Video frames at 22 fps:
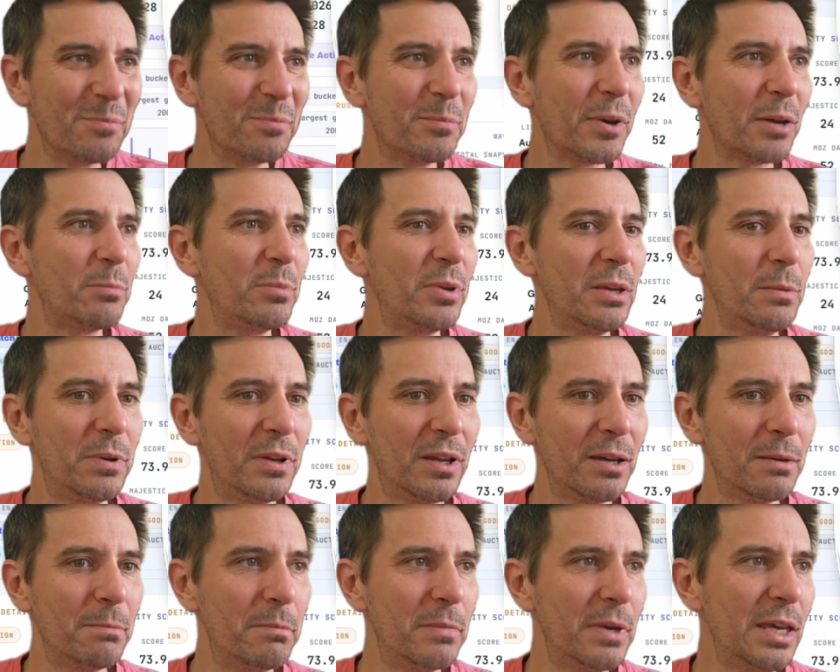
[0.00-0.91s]
by people
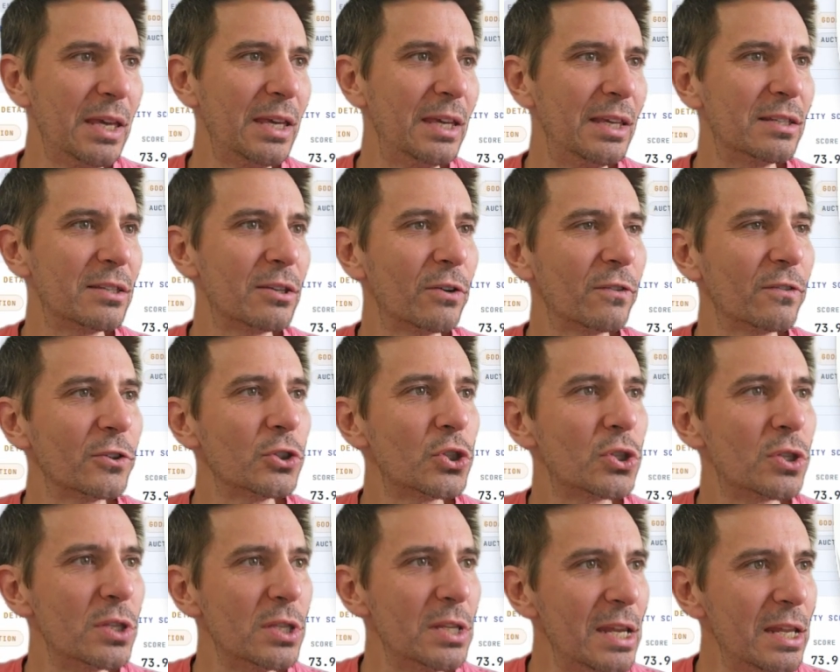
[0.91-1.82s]
like me. So I've
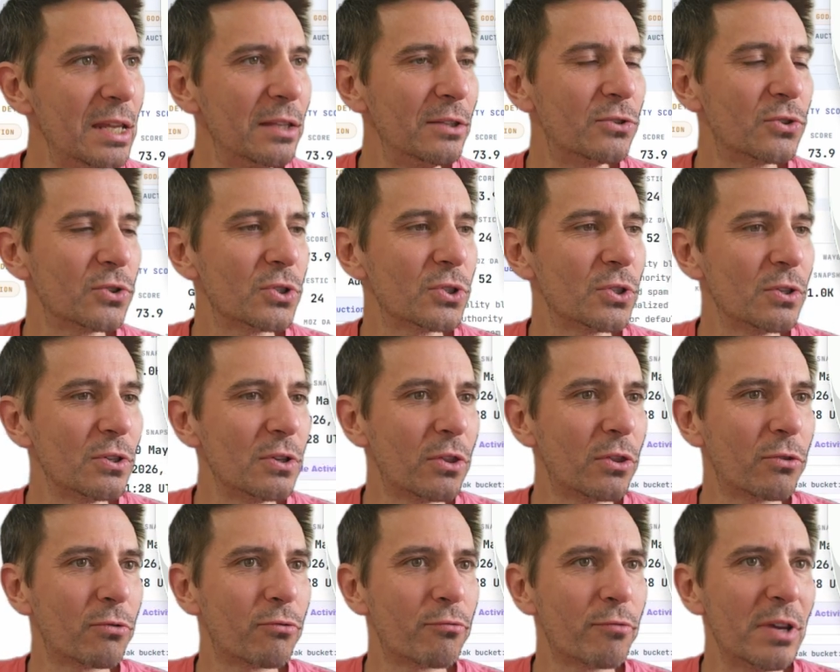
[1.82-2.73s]
got just under
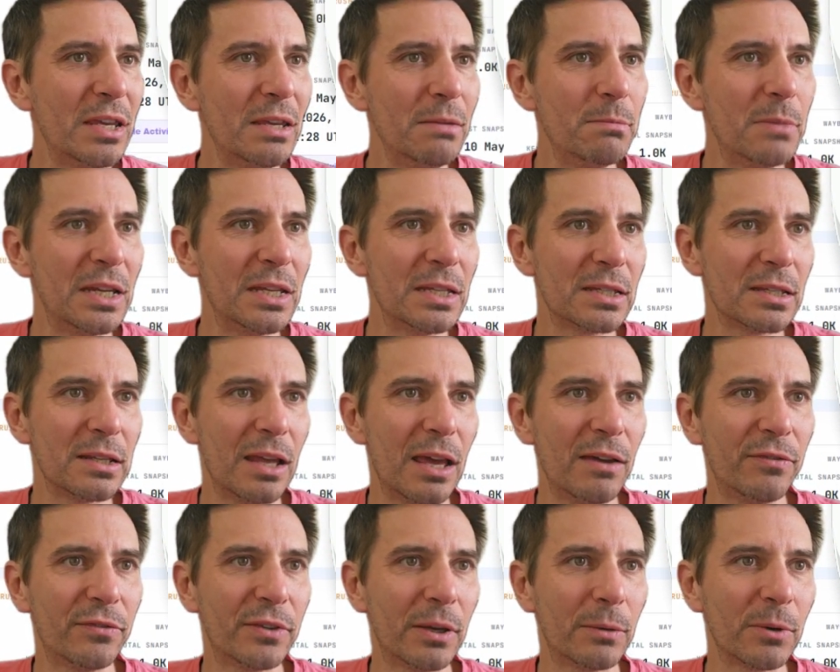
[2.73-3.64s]
3 minutes
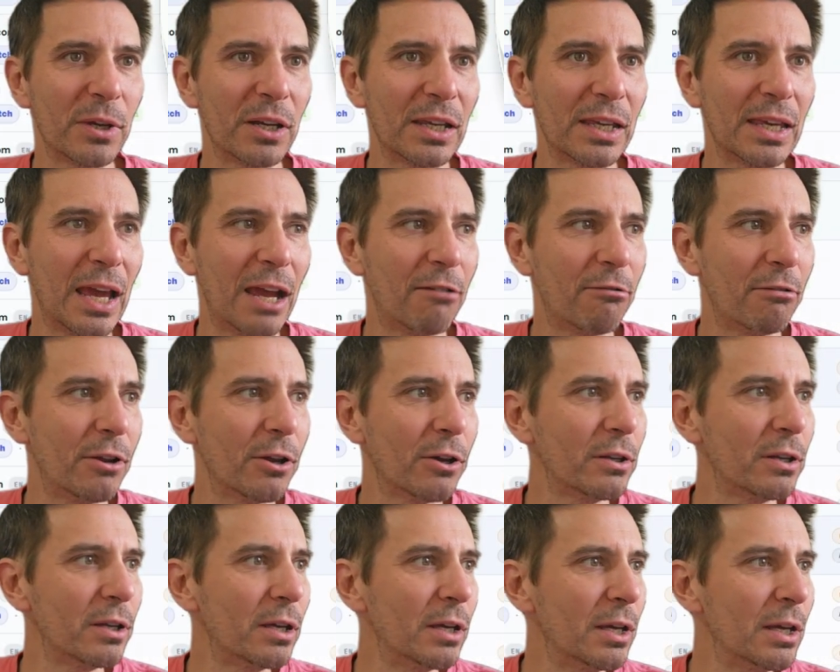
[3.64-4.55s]
left. I'm going to carry
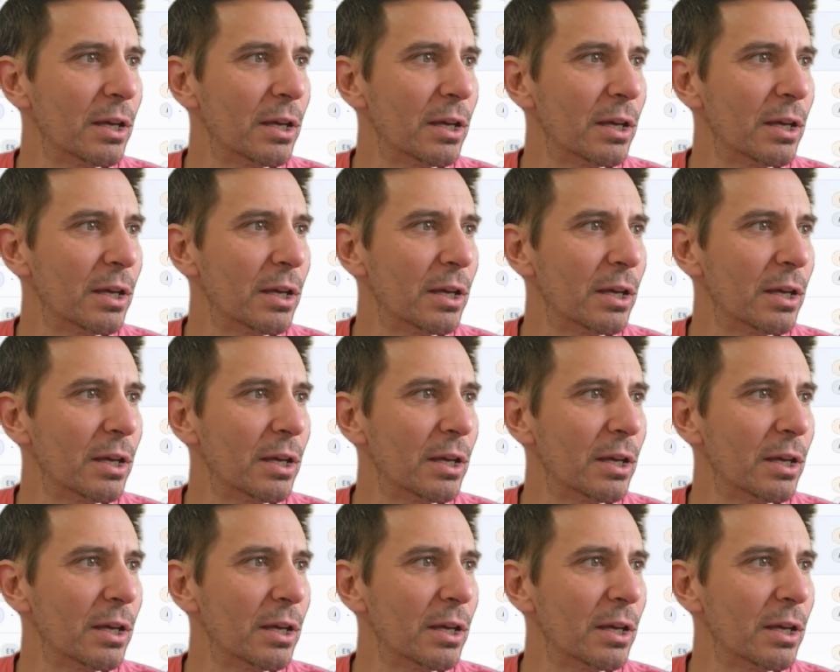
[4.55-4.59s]
on.